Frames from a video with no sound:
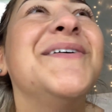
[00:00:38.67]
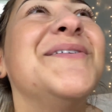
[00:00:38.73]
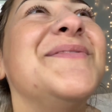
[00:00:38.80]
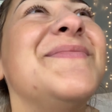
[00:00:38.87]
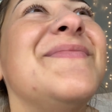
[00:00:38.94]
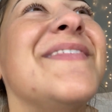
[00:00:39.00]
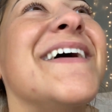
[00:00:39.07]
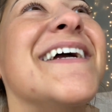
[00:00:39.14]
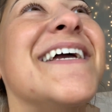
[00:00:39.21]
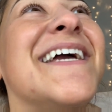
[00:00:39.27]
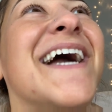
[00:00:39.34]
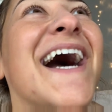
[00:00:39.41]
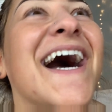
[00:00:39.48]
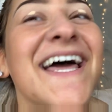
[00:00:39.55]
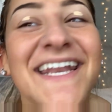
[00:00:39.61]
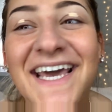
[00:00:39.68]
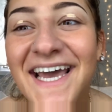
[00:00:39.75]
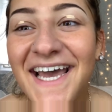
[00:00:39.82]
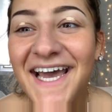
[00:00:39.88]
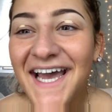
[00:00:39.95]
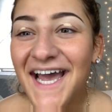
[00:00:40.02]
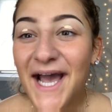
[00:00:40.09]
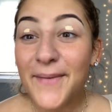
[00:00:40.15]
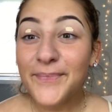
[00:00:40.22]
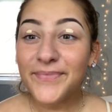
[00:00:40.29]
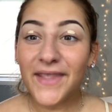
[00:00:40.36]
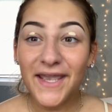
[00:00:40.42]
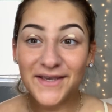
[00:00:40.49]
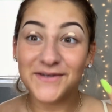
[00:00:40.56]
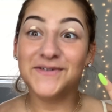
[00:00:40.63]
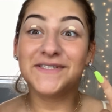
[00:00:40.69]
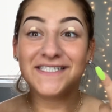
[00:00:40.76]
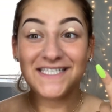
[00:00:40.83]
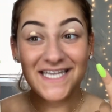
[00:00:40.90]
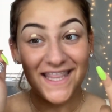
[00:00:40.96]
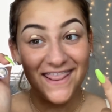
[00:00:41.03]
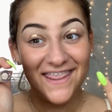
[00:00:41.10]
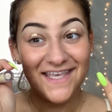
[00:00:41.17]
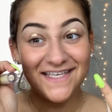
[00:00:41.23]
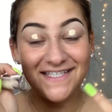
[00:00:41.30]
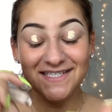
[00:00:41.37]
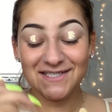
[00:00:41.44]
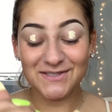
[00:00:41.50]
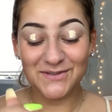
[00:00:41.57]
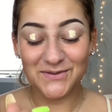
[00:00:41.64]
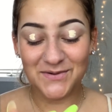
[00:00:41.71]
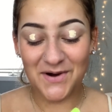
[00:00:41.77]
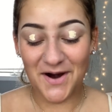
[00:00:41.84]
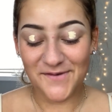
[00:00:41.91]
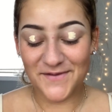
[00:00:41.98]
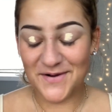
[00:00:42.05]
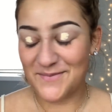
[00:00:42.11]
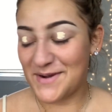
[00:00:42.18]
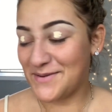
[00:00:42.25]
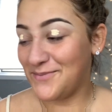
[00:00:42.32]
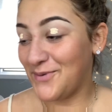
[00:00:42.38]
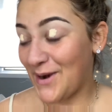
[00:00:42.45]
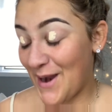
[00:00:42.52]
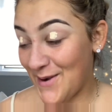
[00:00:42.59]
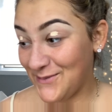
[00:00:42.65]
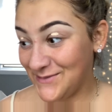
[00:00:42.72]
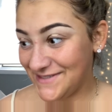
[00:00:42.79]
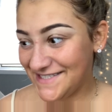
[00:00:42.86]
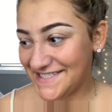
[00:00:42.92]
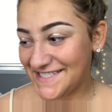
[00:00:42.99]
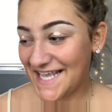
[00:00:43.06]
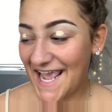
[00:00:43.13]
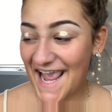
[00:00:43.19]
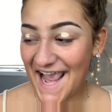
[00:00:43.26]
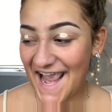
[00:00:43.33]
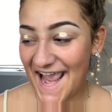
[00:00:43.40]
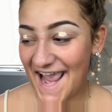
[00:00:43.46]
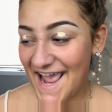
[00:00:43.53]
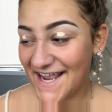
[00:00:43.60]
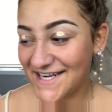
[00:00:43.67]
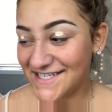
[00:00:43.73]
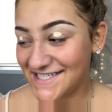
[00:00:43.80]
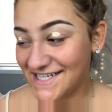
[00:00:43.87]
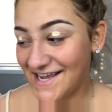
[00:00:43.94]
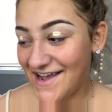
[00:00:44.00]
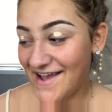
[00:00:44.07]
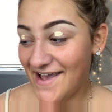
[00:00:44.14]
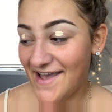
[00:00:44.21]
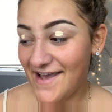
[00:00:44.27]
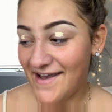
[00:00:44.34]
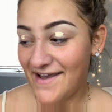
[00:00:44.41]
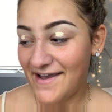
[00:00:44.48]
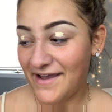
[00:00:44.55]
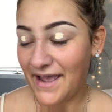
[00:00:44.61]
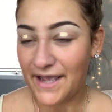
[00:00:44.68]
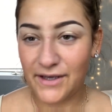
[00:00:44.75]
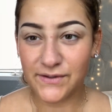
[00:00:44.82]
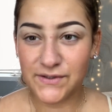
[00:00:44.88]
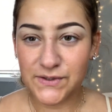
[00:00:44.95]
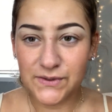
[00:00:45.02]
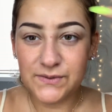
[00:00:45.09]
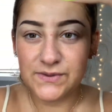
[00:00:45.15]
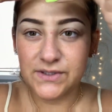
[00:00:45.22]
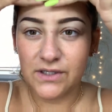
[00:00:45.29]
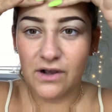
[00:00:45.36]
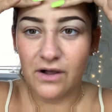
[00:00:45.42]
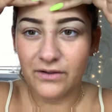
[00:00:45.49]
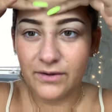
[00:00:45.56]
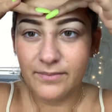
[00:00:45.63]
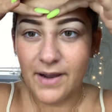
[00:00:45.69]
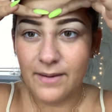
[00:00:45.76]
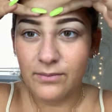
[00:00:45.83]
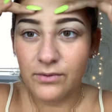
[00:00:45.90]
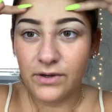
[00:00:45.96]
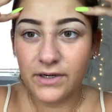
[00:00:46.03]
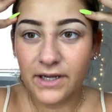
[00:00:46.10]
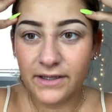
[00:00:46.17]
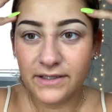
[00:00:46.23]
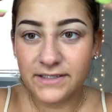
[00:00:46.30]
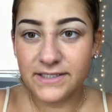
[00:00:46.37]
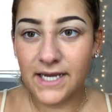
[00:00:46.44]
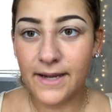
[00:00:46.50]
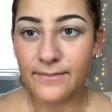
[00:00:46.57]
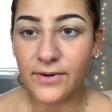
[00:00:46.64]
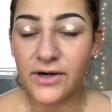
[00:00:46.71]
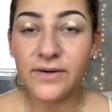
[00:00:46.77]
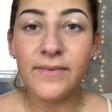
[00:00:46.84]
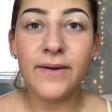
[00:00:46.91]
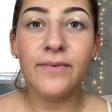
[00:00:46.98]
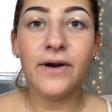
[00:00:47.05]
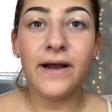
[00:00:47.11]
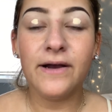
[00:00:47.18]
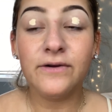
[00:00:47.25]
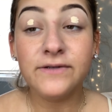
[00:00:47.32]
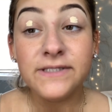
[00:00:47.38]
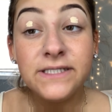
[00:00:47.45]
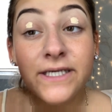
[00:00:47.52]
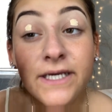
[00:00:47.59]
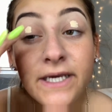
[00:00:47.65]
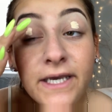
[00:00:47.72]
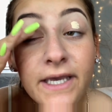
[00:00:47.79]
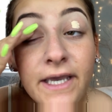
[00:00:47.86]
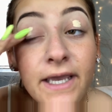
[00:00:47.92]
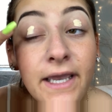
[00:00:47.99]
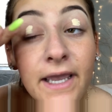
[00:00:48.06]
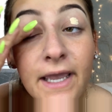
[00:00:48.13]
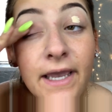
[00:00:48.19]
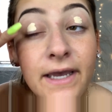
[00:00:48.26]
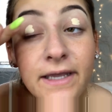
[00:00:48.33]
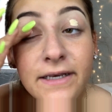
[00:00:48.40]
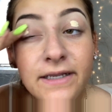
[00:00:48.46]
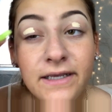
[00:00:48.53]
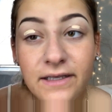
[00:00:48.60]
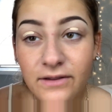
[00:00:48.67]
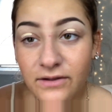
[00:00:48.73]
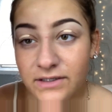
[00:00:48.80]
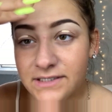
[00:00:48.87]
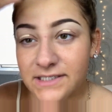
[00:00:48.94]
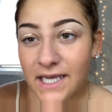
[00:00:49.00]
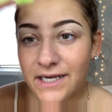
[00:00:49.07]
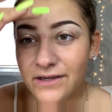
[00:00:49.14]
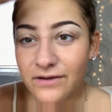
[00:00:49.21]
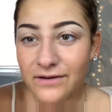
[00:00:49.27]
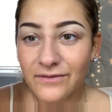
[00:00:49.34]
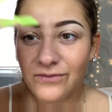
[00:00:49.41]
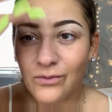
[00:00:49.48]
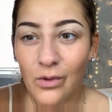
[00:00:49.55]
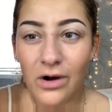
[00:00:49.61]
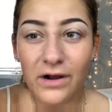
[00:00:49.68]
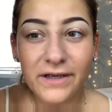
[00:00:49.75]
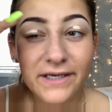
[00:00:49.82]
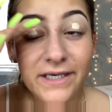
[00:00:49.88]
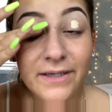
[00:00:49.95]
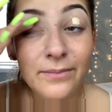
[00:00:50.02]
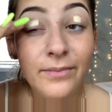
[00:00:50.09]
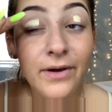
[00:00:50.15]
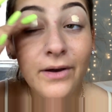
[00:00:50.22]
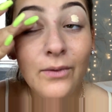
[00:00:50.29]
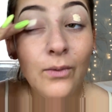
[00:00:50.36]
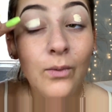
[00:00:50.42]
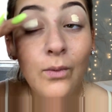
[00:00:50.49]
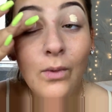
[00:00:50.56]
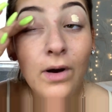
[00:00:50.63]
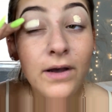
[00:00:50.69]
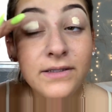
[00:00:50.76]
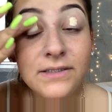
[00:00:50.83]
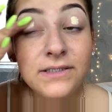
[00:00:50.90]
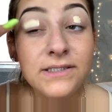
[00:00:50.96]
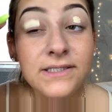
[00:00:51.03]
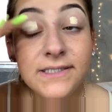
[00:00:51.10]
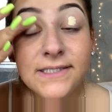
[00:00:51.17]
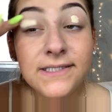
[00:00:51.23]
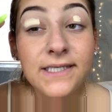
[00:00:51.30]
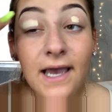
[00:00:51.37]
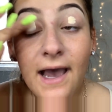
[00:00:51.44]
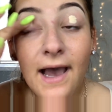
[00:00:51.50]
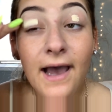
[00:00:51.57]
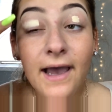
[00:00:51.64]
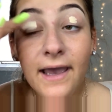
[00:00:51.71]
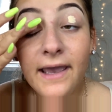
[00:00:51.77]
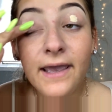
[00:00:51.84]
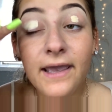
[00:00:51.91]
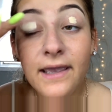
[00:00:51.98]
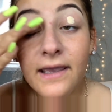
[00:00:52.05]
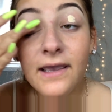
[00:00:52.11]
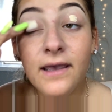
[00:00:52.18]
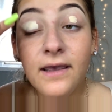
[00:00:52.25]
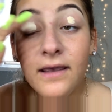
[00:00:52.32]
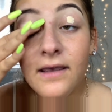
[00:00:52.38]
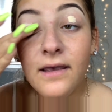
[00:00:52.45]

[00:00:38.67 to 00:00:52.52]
Oh my god. I used this to carve out my brows, and I also used the ColourPop one on the top part of my brows, and it looks kind of wonky, but once I